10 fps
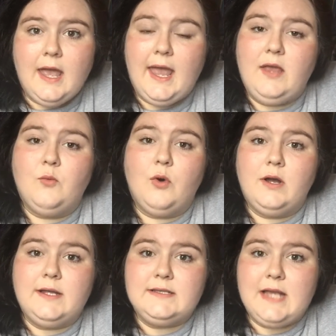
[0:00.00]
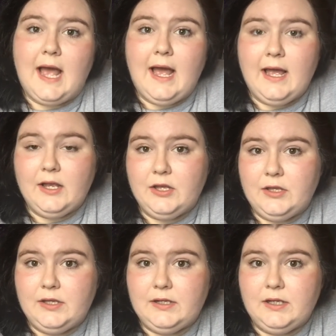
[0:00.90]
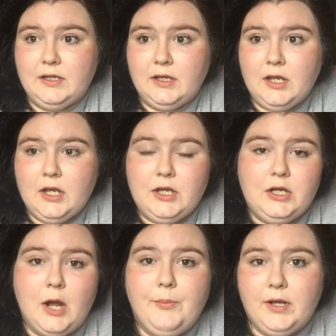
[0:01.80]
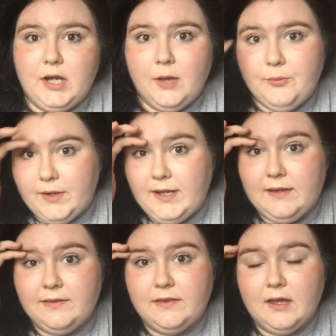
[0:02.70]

and what I could, you know, put up with